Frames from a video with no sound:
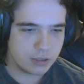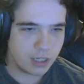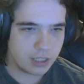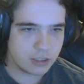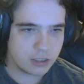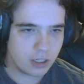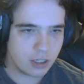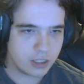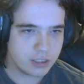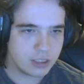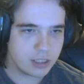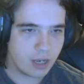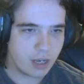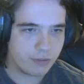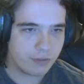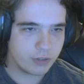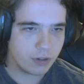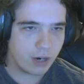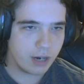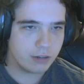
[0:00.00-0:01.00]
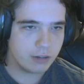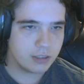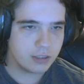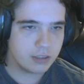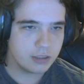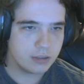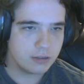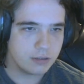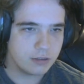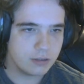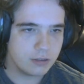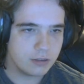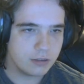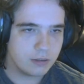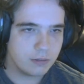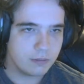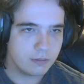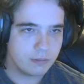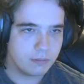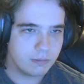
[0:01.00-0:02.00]
as long as it's off yeah, the ground. I don't, I, don't,
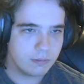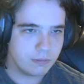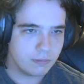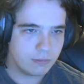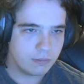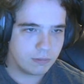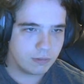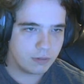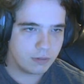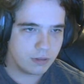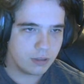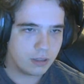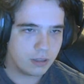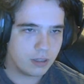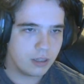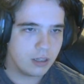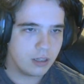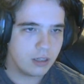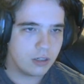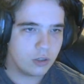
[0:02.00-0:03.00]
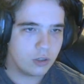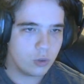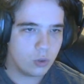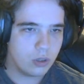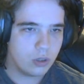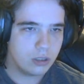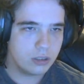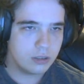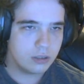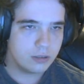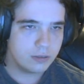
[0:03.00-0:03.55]
I don't see a problem with that. Cool.